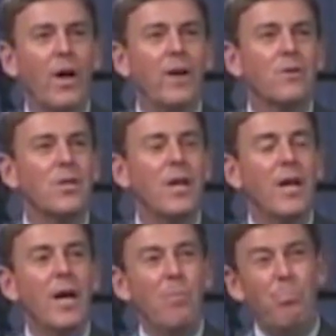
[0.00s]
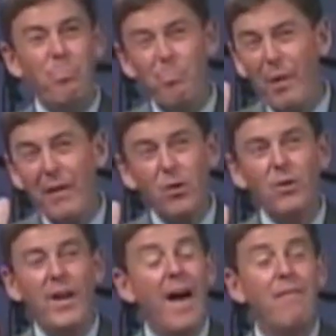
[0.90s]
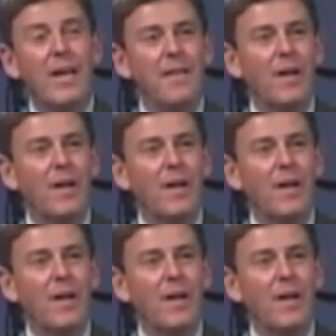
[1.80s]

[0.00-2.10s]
liners, but they couldn't navigate